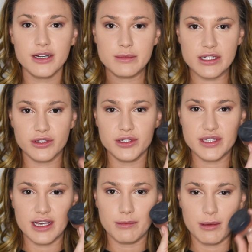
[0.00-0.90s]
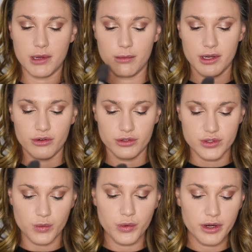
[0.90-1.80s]
I'm still using my Bare Minerals
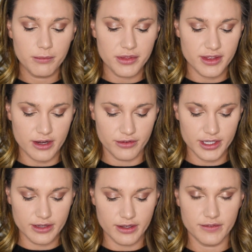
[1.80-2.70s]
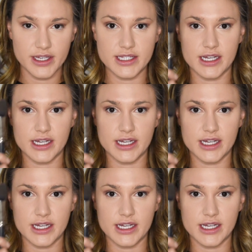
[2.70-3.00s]
Warmth. I really love this.